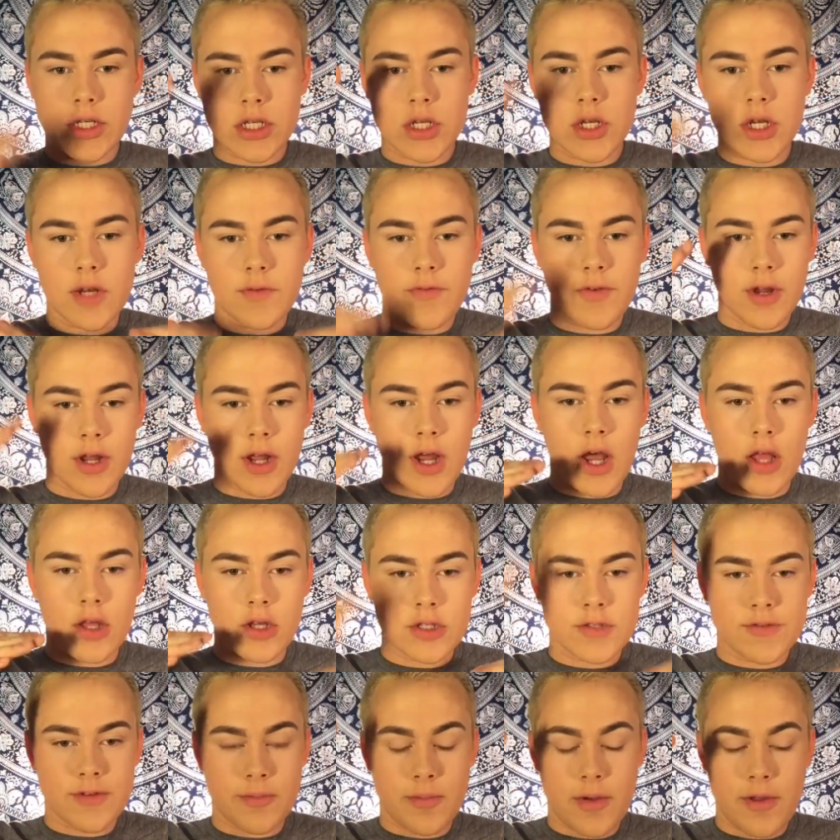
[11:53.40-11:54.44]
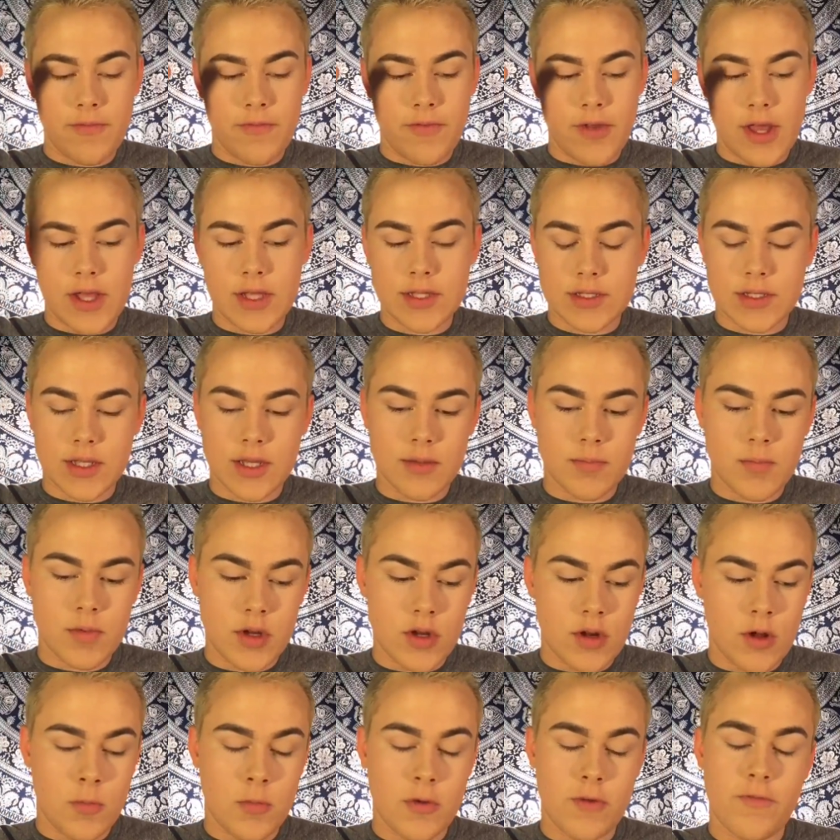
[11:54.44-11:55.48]
two different colors from my face, like
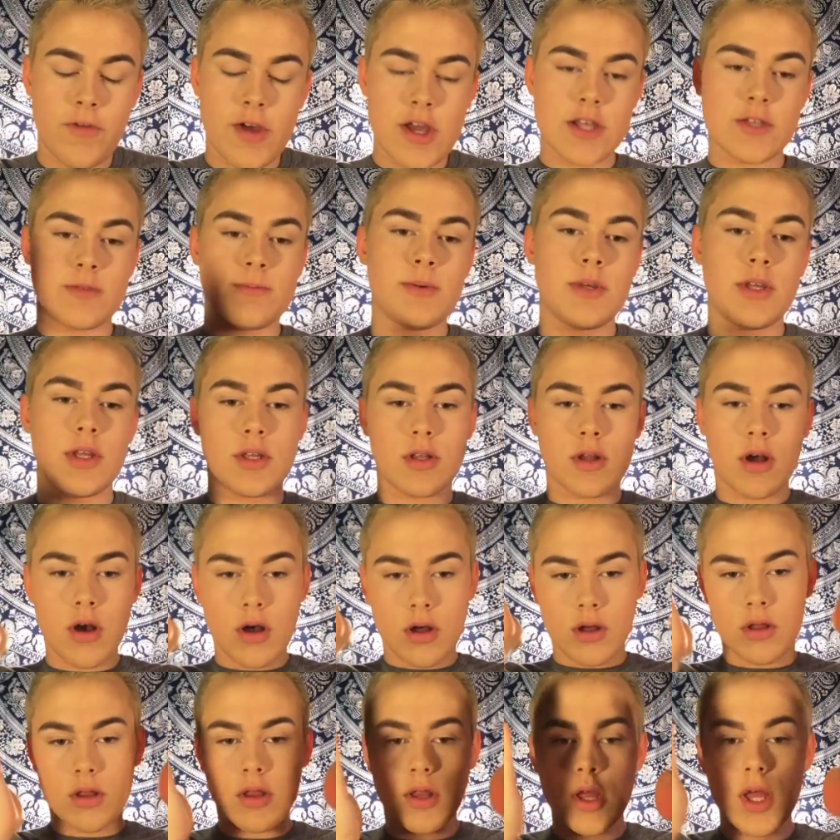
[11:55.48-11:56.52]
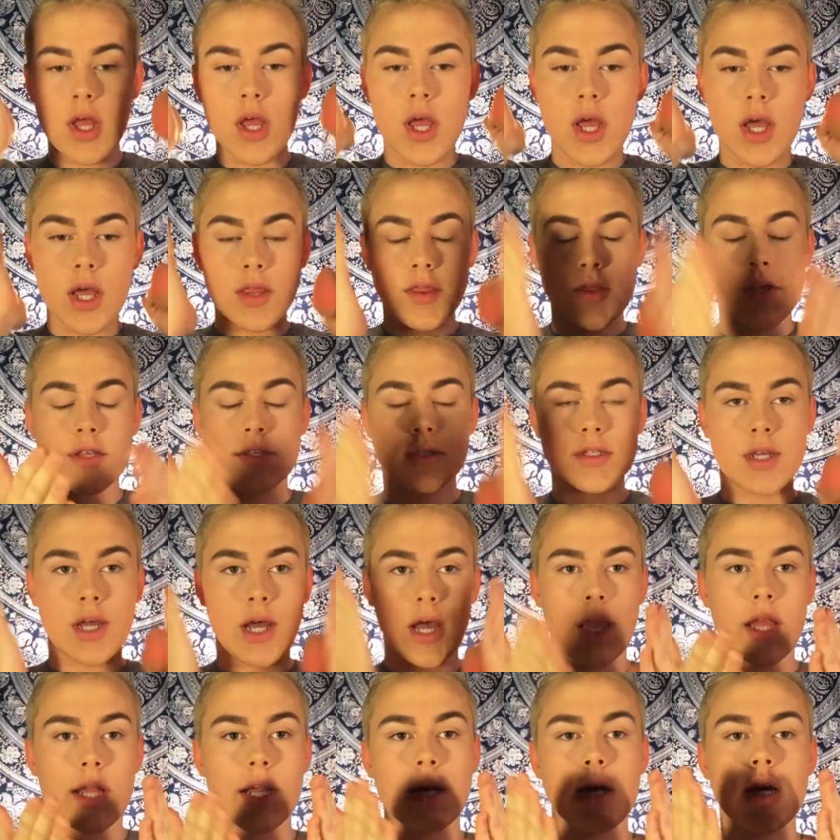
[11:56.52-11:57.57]
my face being all this
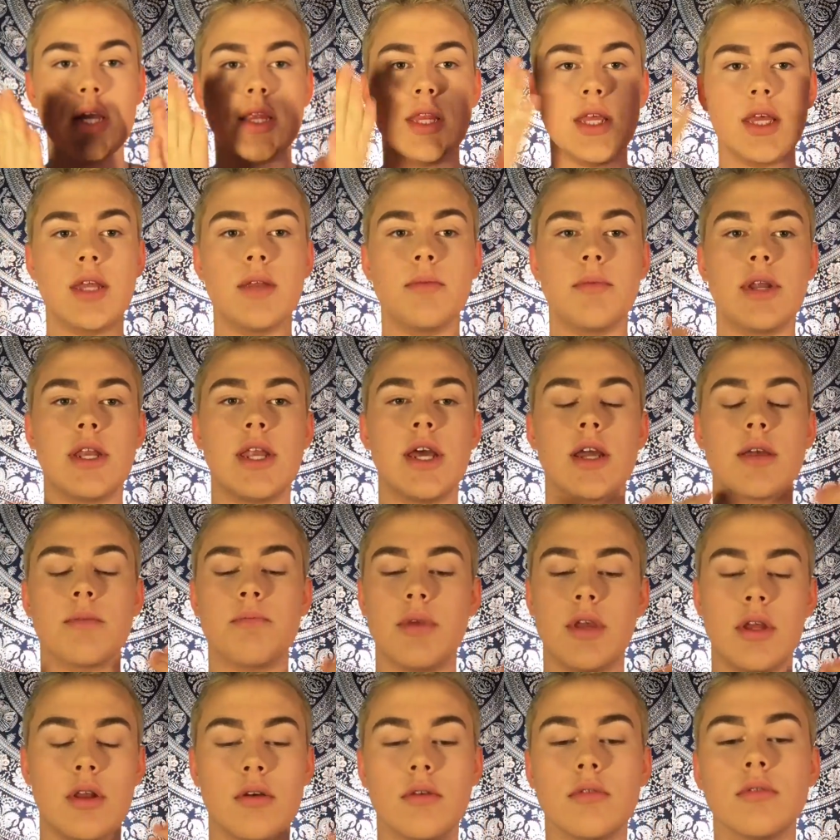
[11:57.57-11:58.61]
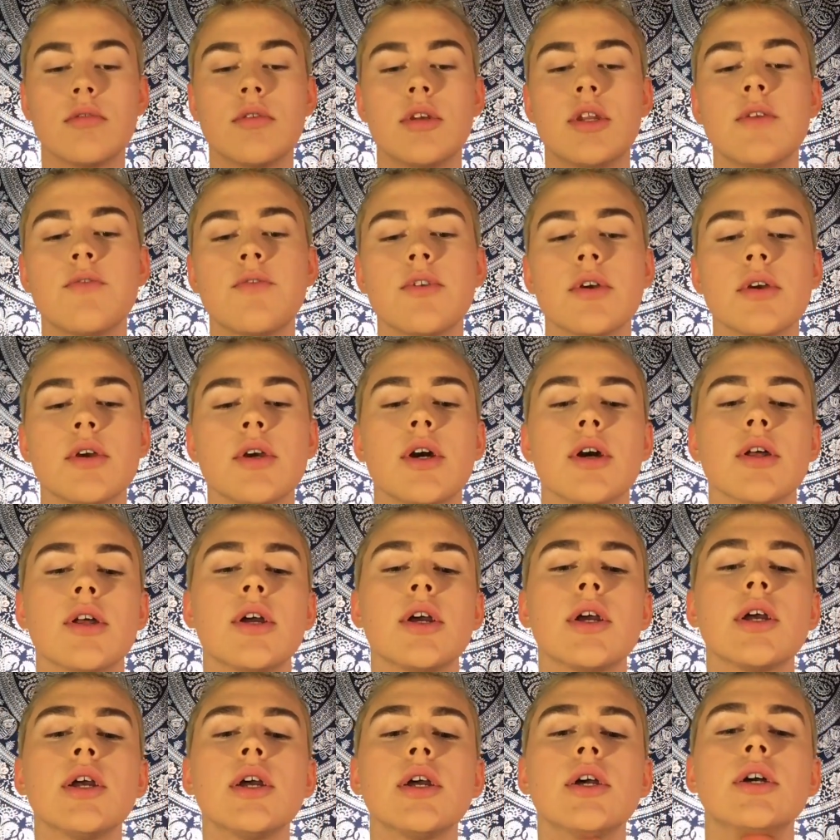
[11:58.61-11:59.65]
color and then my neck being a whole different
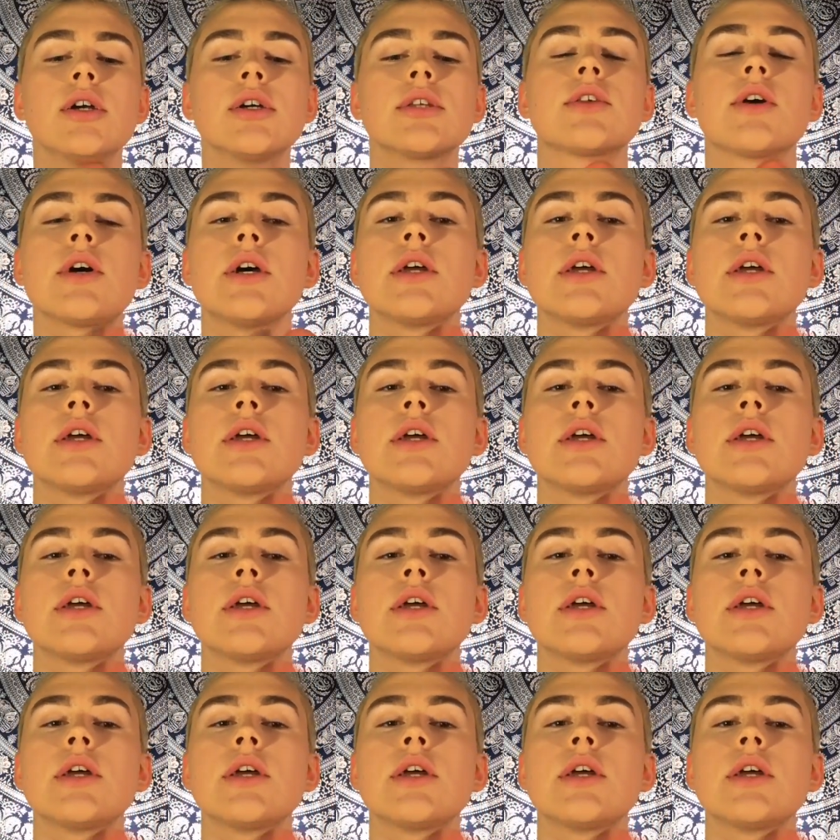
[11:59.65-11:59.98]
color. So